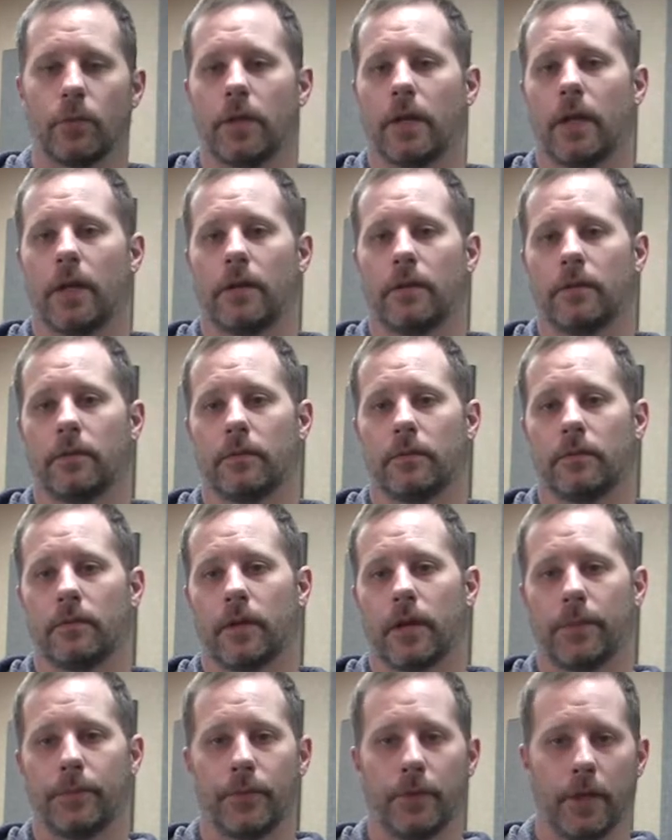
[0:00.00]
would end.
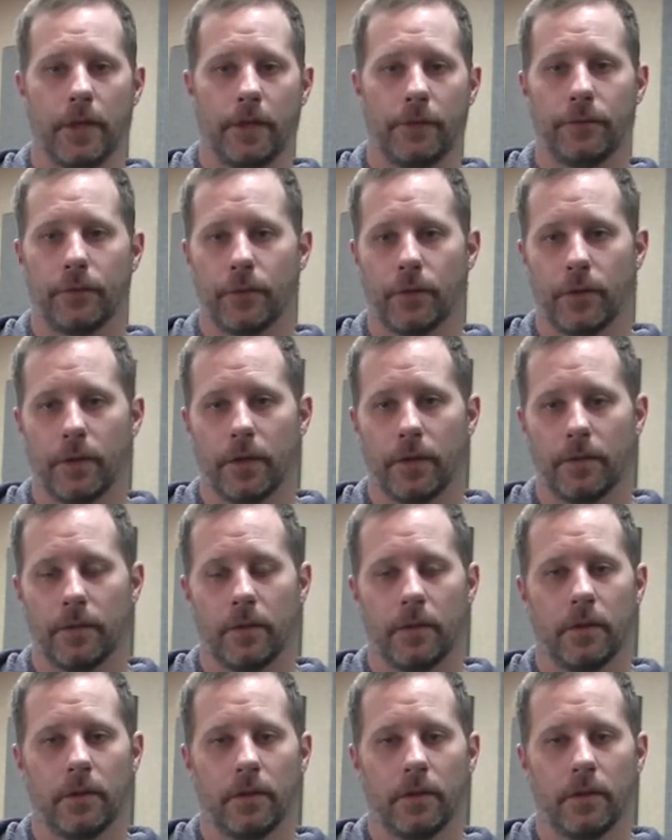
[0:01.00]
I played it for you.